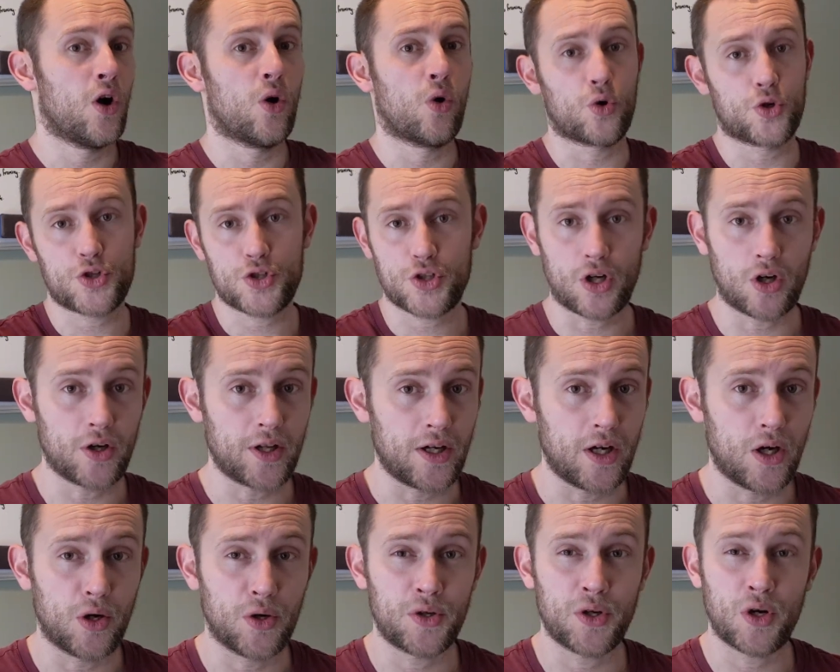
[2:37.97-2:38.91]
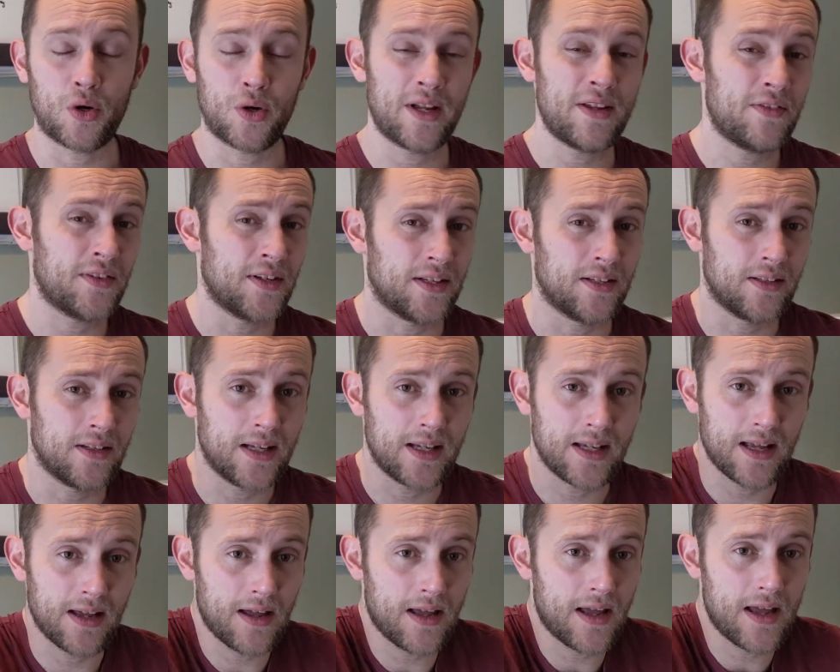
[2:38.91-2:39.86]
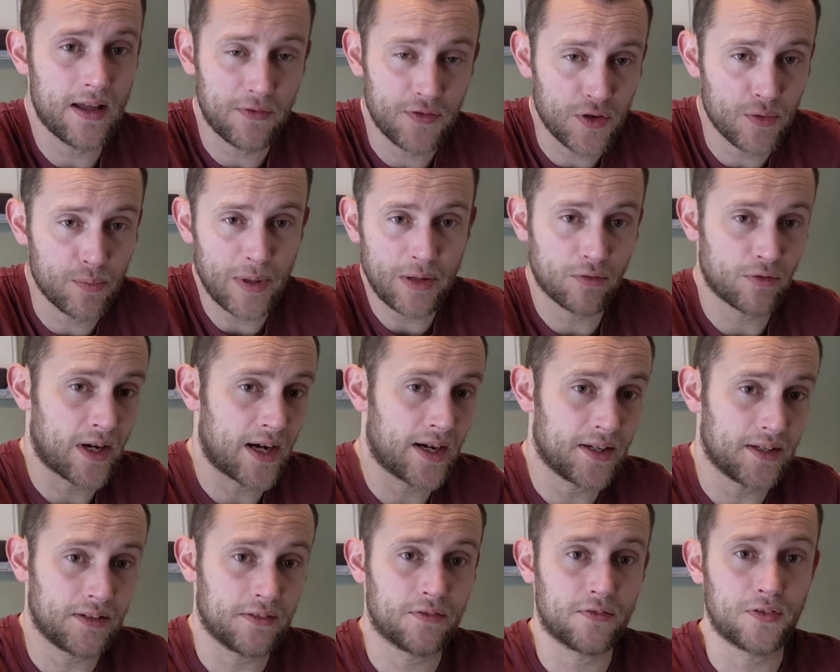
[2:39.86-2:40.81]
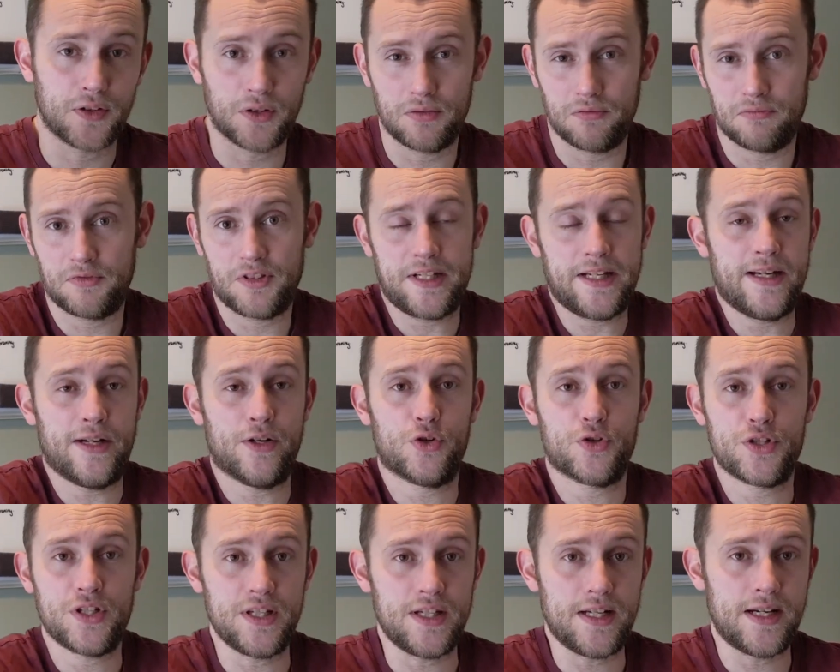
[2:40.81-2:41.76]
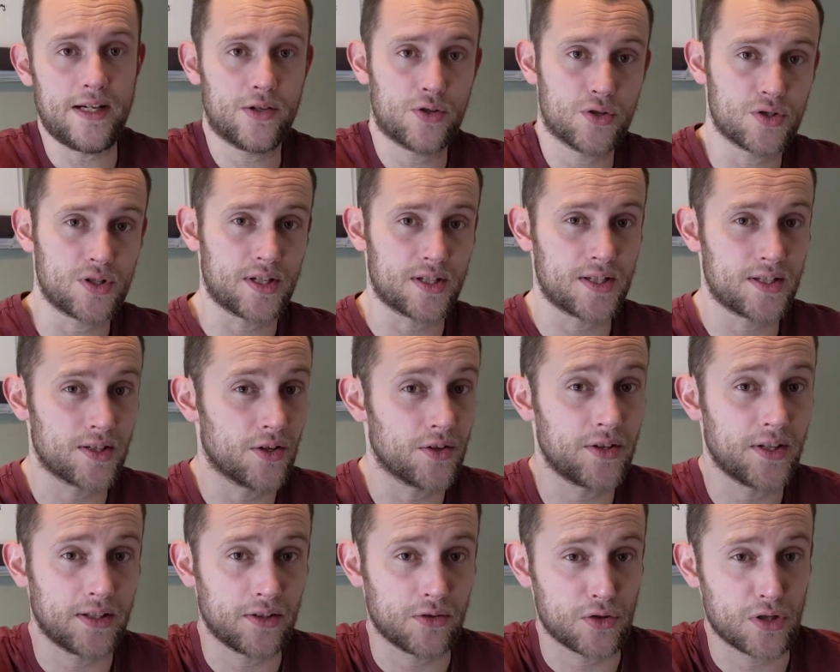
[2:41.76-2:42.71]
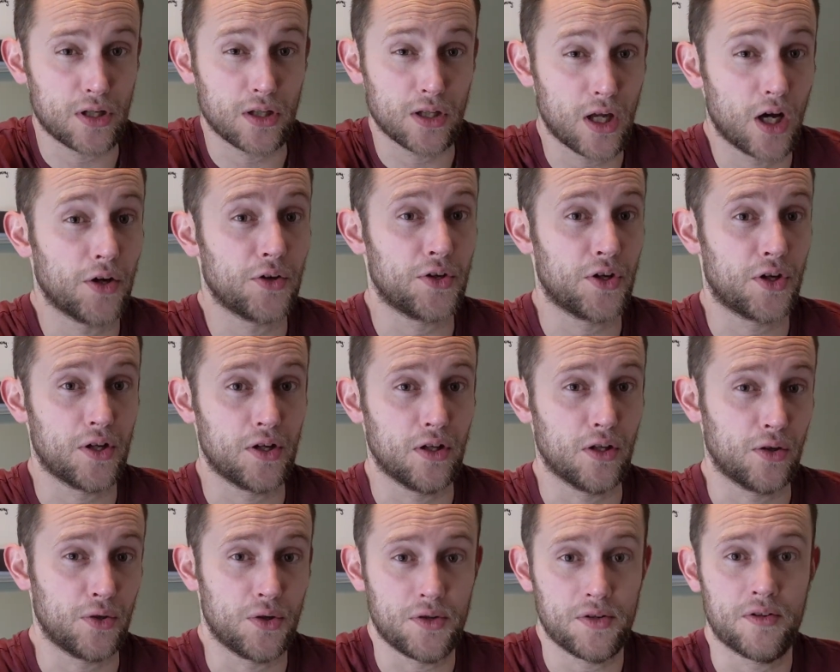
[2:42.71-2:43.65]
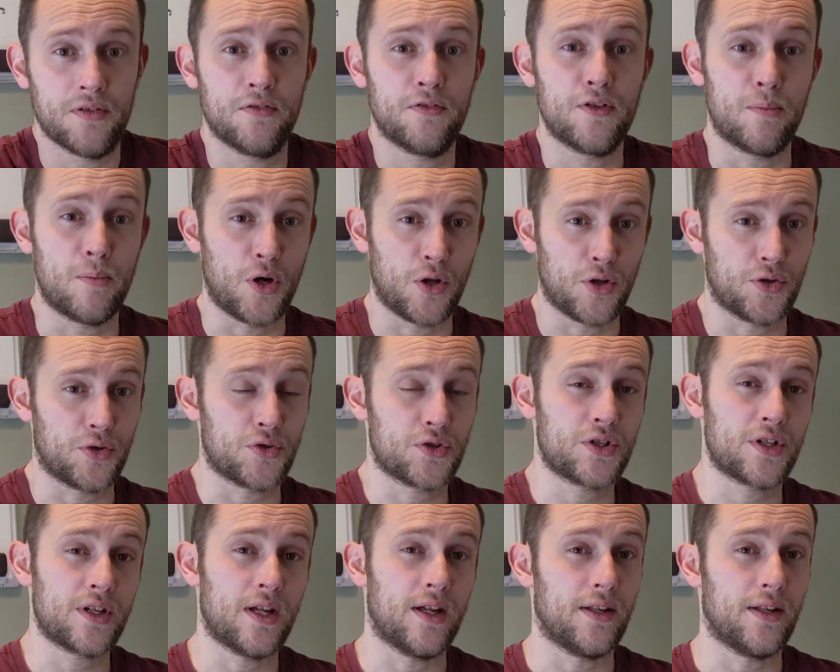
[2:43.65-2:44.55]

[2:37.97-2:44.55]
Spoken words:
or starting out, or even if you've been writing for years and years, I still think there's a lot you can learn from others,